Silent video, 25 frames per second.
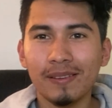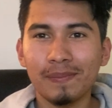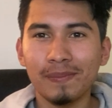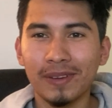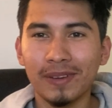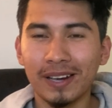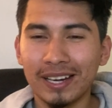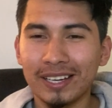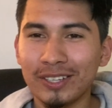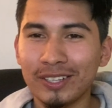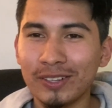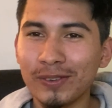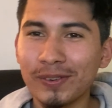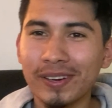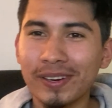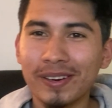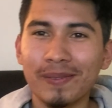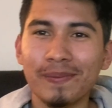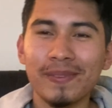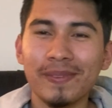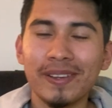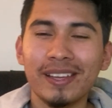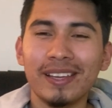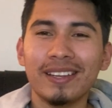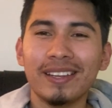but I do
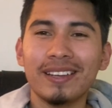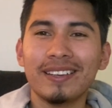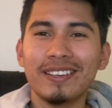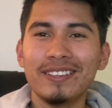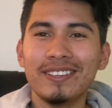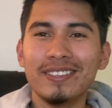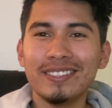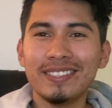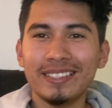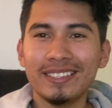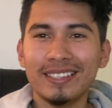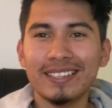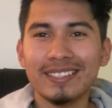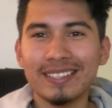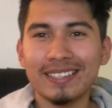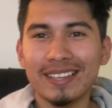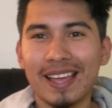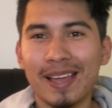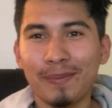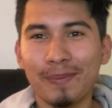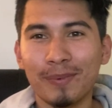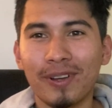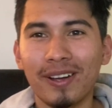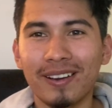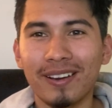recommend using this
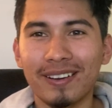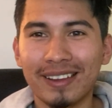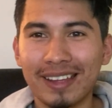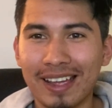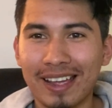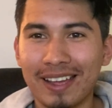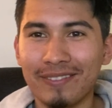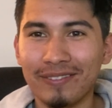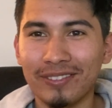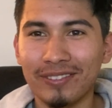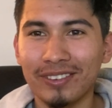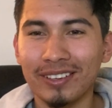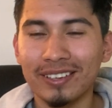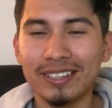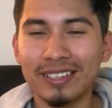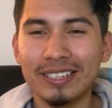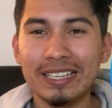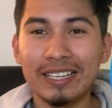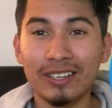app called Canva